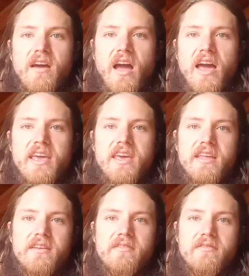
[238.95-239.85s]
I
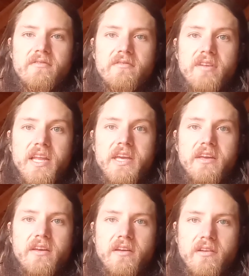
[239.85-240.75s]
can really
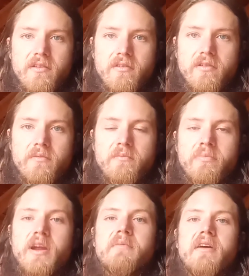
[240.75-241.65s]

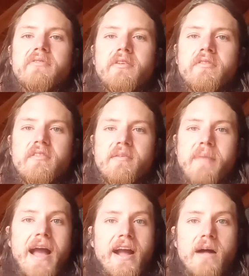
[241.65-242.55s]
bring my frequency
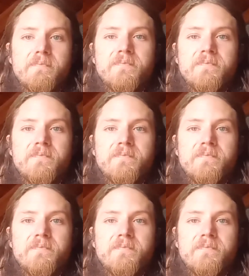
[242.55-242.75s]
back up.